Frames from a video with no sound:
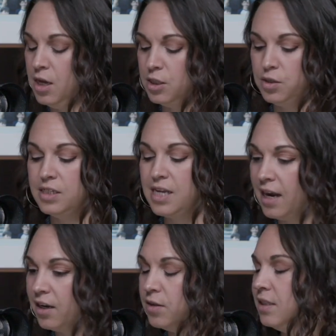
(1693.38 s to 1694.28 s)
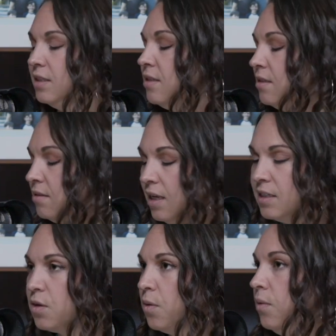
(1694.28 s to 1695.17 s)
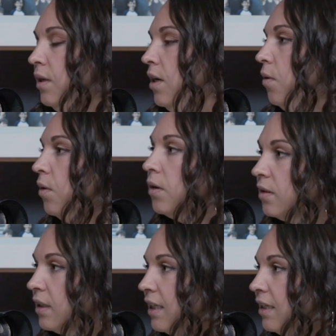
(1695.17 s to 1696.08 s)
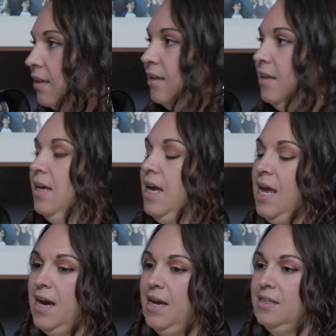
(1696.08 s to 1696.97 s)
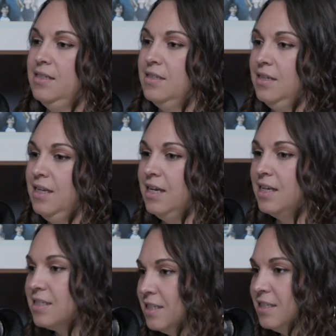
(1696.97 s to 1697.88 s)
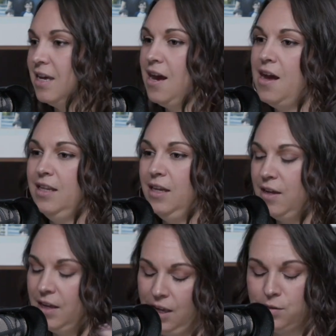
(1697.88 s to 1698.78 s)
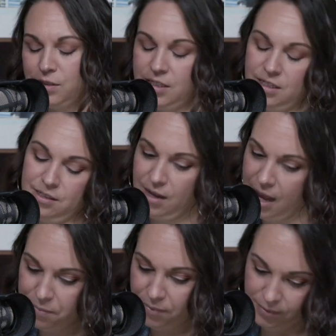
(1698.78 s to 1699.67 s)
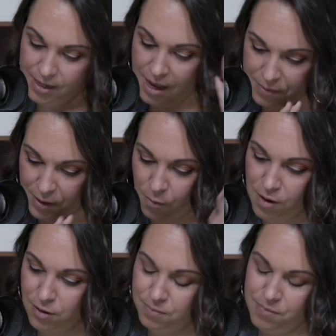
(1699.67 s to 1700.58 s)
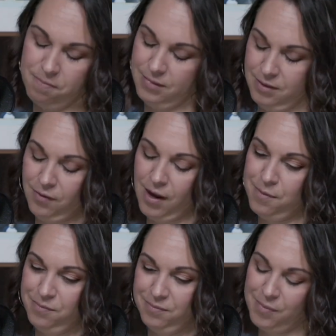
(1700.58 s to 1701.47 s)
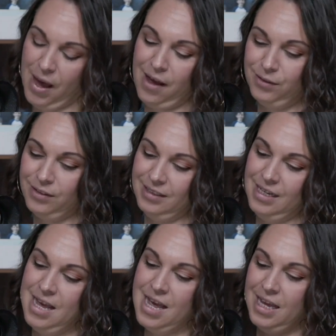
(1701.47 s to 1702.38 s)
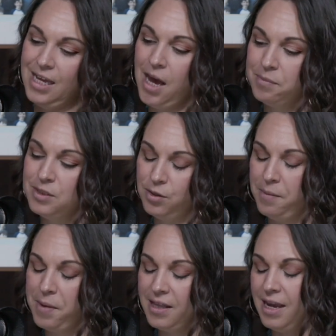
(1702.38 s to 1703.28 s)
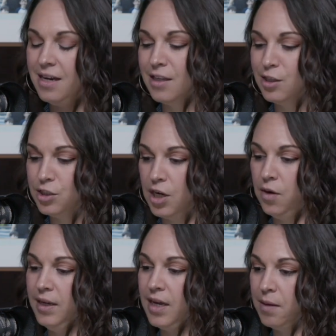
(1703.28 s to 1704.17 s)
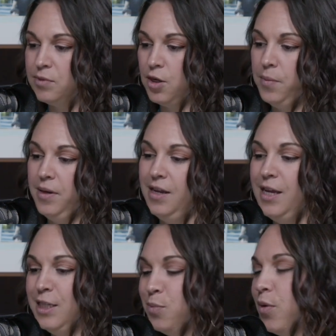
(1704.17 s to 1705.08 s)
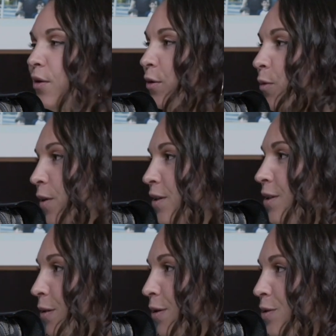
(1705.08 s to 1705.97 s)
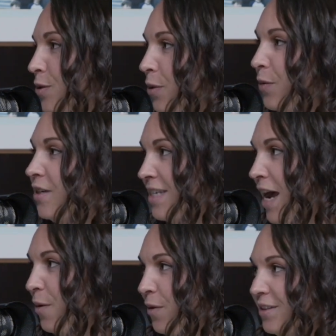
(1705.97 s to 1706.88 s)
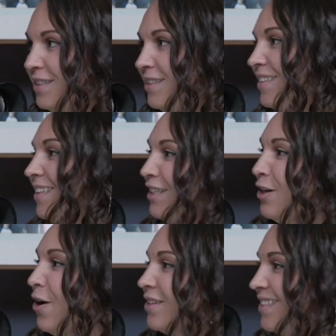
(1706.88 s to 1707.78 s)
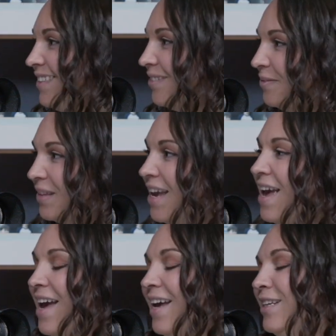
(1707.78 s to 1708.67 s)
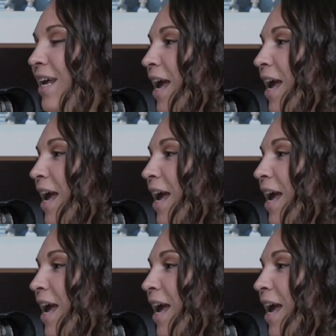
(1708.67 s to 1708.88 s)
so the dad goes and lets Corey go early and he gets his gun. They, he goes to this epic, epic water fight battle and he comes so that by the end of the show he comes home and his brother who works at the grocery store where his dad works is exhausted yeah and